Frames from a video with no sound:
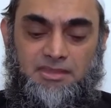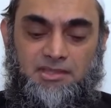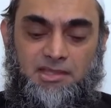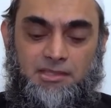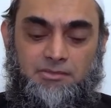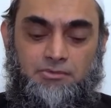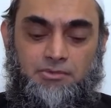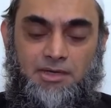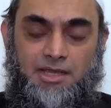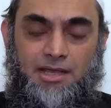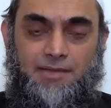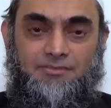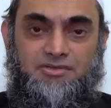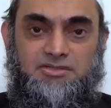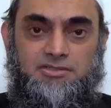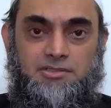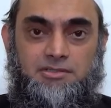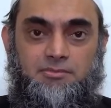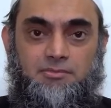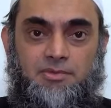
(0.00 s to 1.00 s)
that what
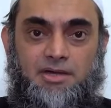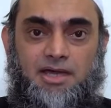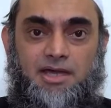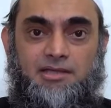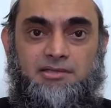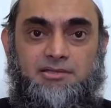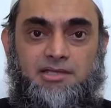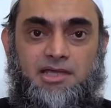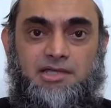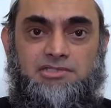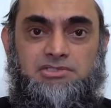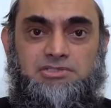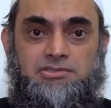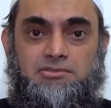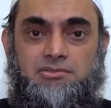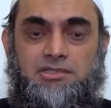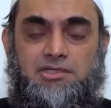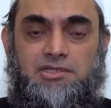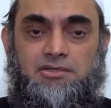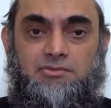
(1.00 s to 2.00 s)
happens is by
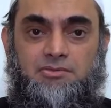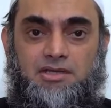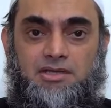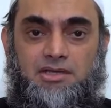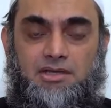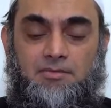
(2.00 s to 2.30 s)
naturally when